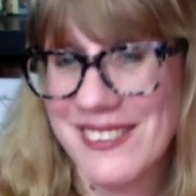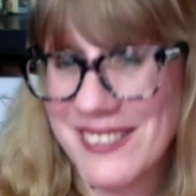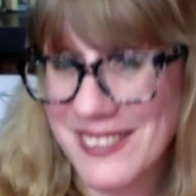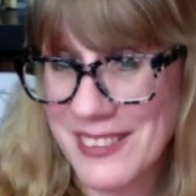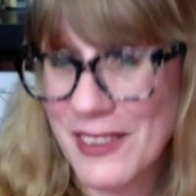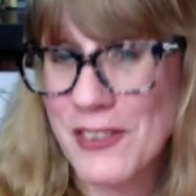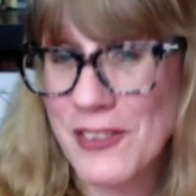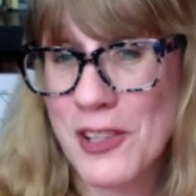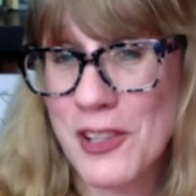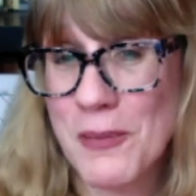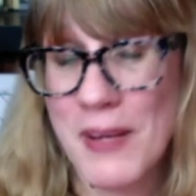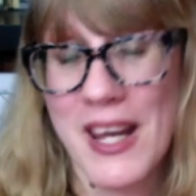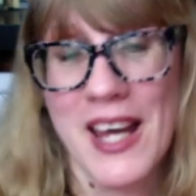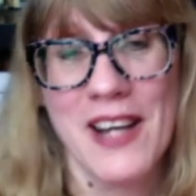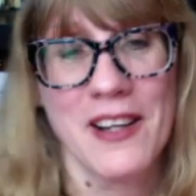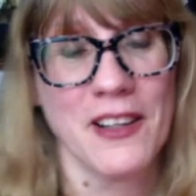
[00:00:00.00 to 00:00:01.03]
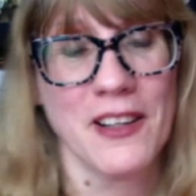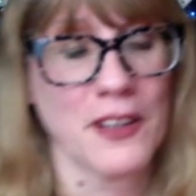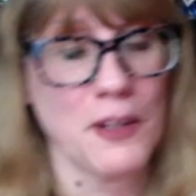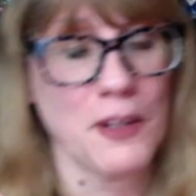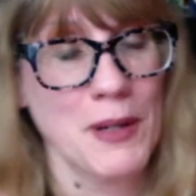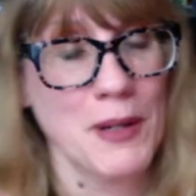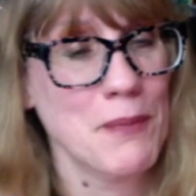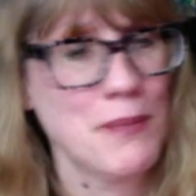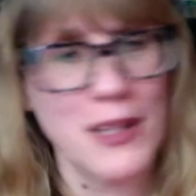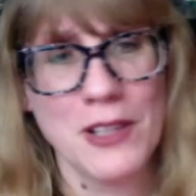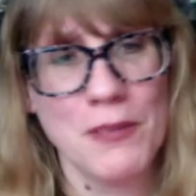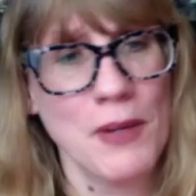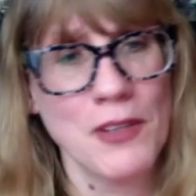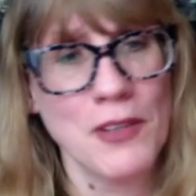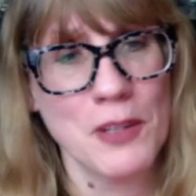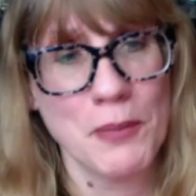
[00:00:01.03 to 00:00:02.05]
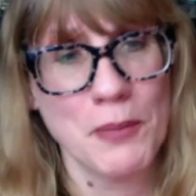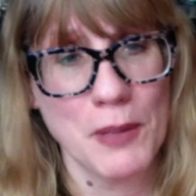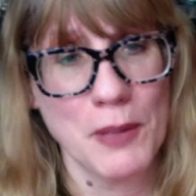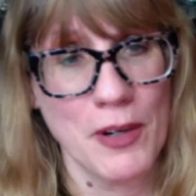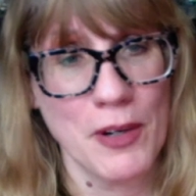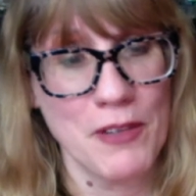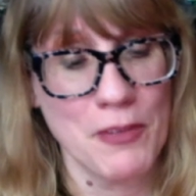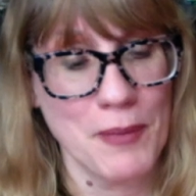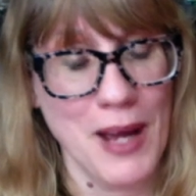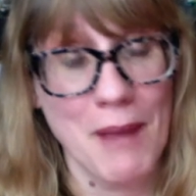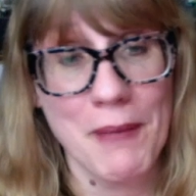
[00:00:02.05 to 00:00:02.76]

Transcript: Those could be added a little bit, but it's mostly blueberry for me.